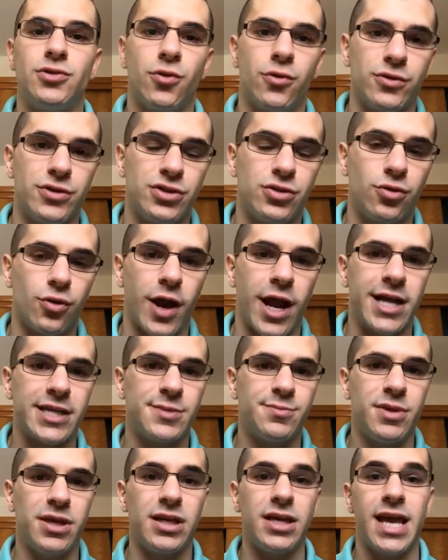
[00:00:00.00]
towards
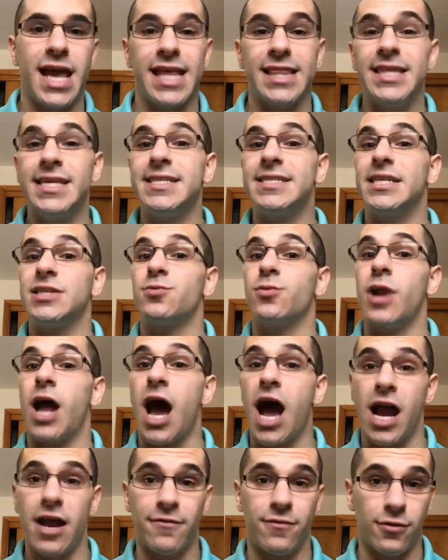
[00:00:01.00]
grasping. At least that's
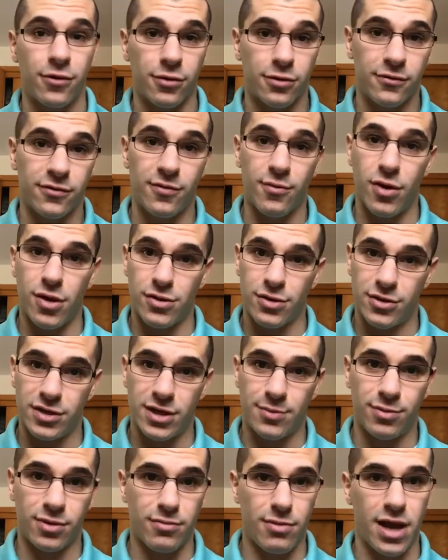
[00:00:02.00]
what I've heard from other
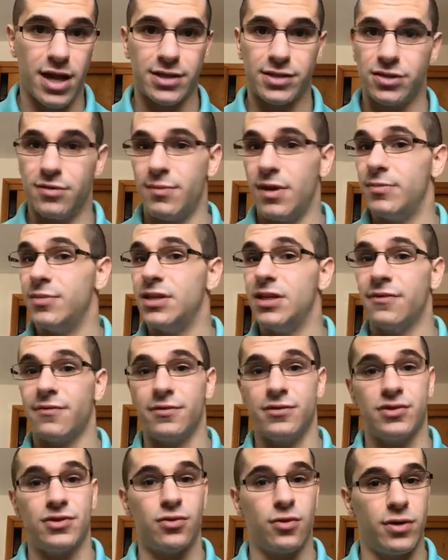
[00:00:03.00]
diplomats. There may be
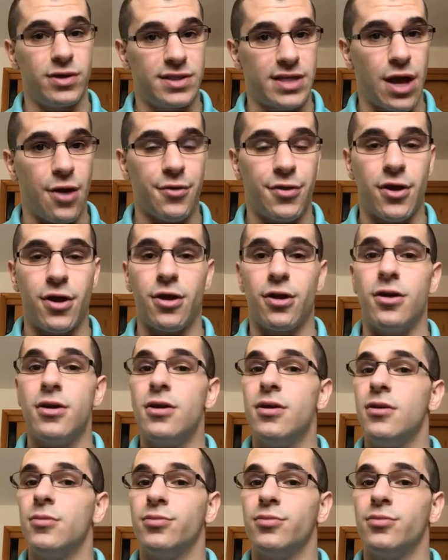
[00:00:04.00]
different stories out there.